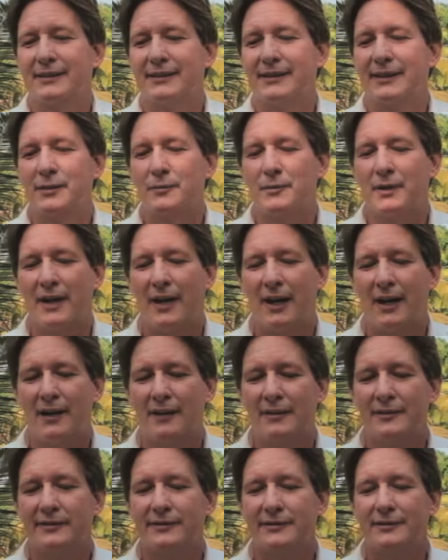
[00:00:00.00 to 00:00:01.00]
that we
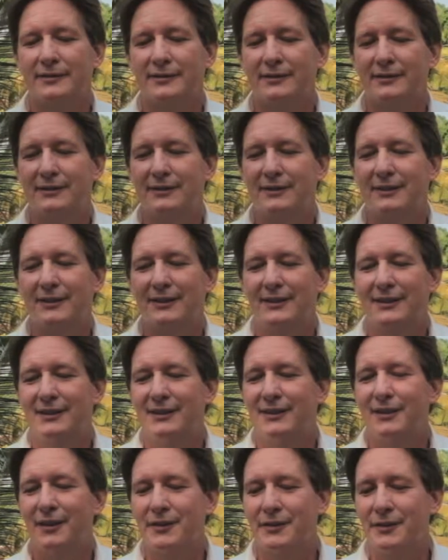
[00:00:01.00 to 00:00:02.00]
have
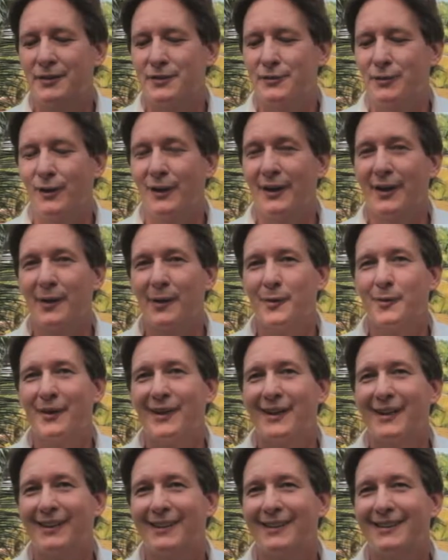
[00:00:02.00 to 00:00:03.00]
are just falling
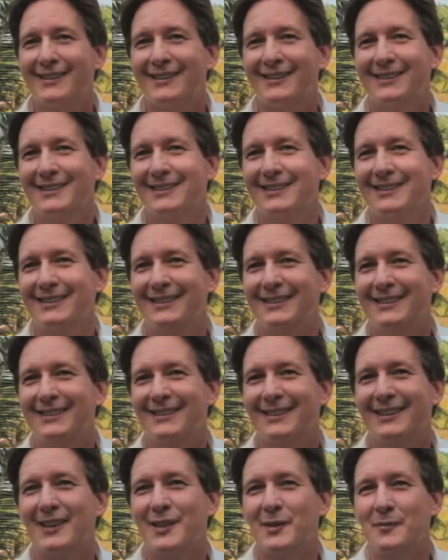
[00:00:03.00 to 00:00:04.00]
away
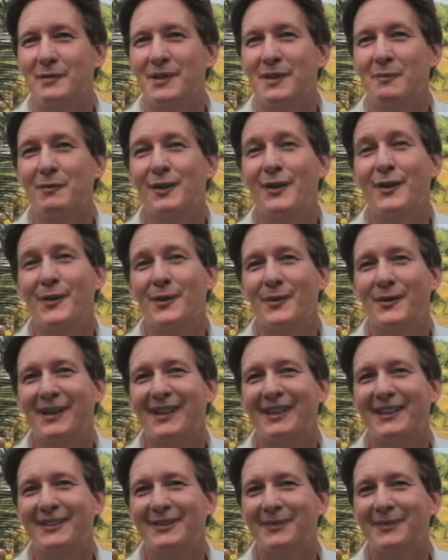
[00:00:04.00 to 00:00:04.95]
and being blown away.